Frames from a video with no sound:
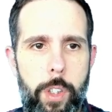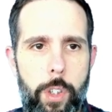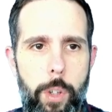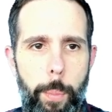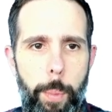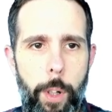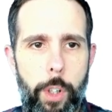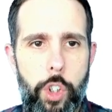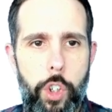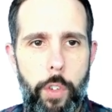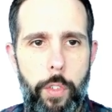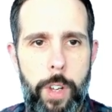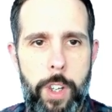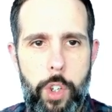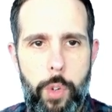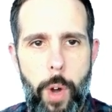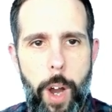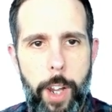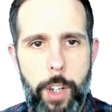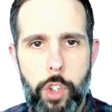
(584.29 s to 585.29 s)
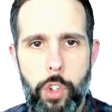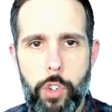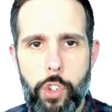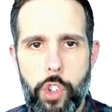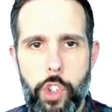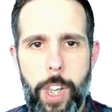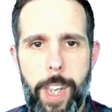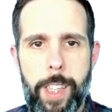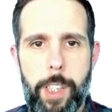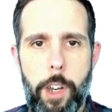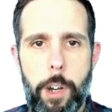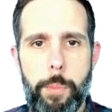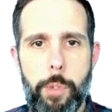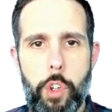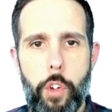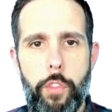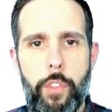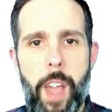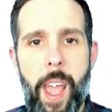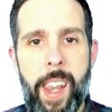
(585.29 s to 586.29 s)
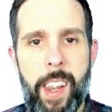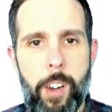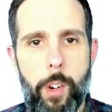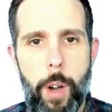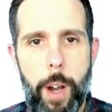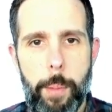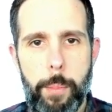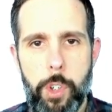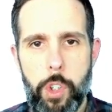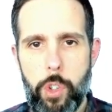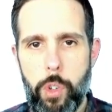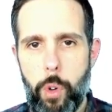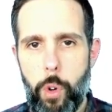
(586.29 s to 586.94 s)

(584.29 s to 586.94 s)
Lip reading: tuples of instructions, in terms of n-grams,